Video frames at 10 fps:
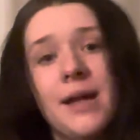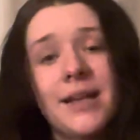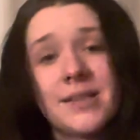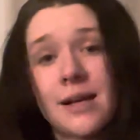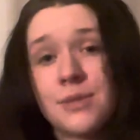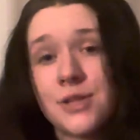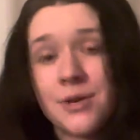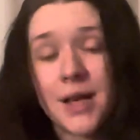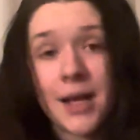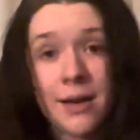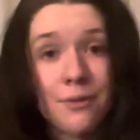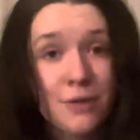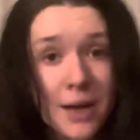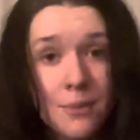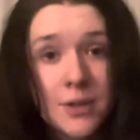anytime soon, and I am
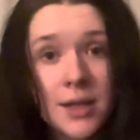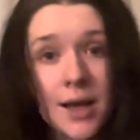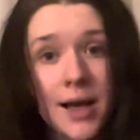fine with that.